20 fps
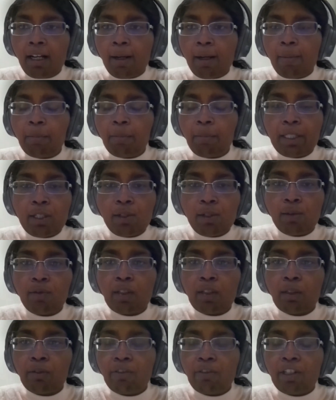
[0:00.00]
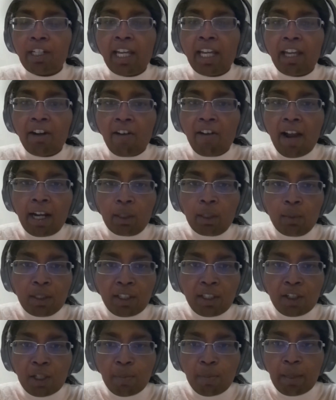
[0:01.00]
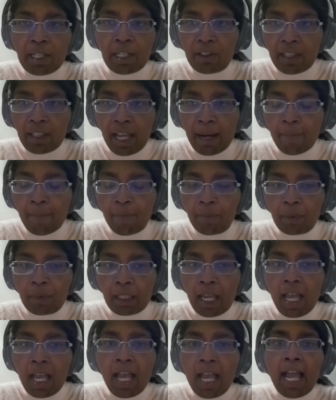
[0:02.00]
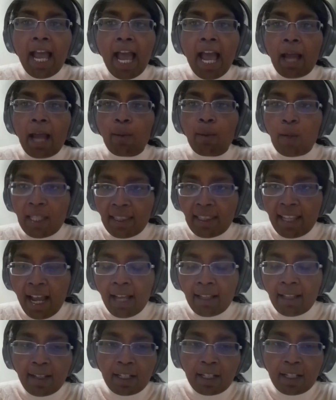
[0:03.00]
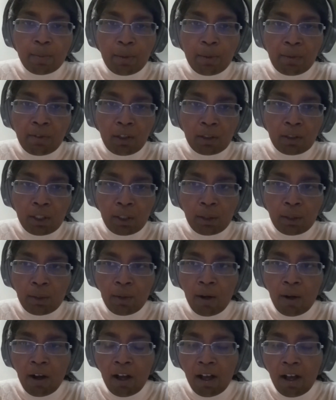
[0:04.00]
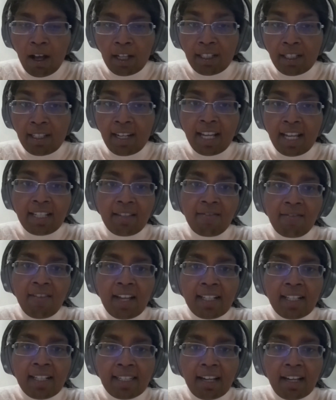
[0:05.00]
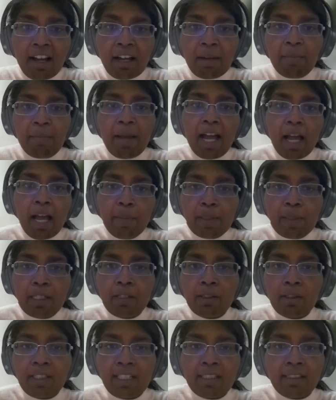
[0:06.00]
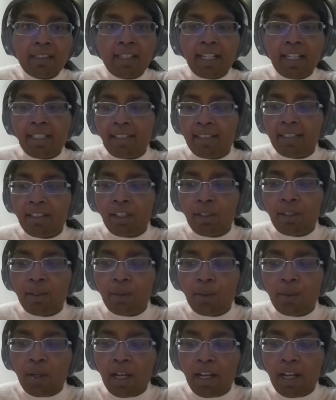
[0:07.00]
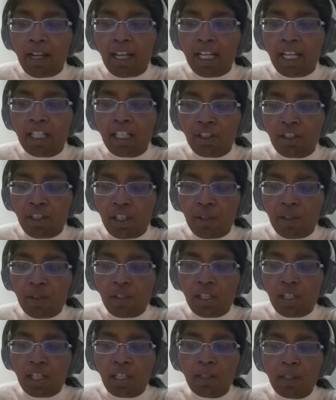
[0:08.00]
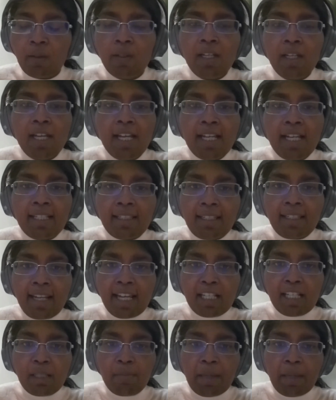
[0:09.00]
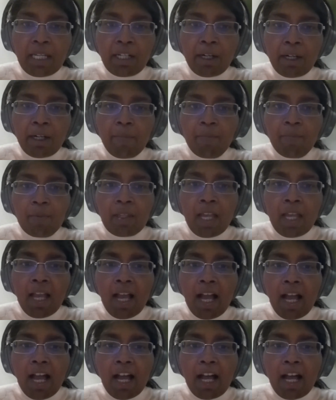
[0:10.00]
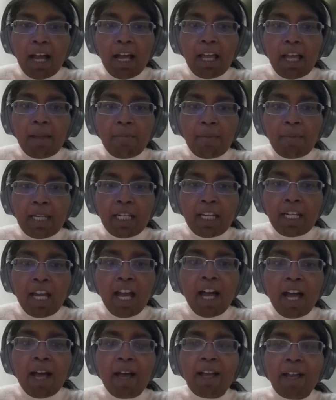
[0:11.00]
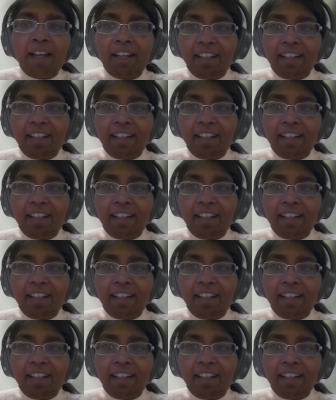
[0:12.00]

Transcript: please do feel free to interact with our speaker then. And with that, let's move on to today's event. I'm absolutely delighted to introduce to you today's speaker, Emina